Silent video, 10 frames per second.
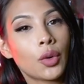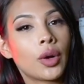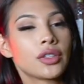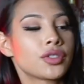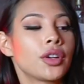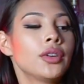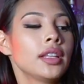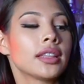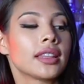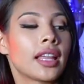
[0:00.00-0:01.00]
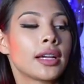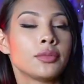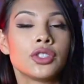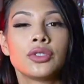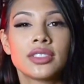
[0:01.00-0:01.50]
Cointreau,
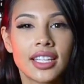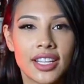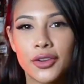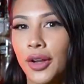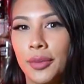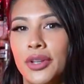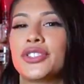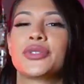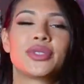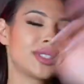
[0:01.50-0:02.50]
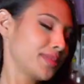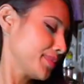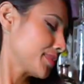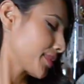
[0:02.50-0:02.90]
lime juice, and cranberry juice.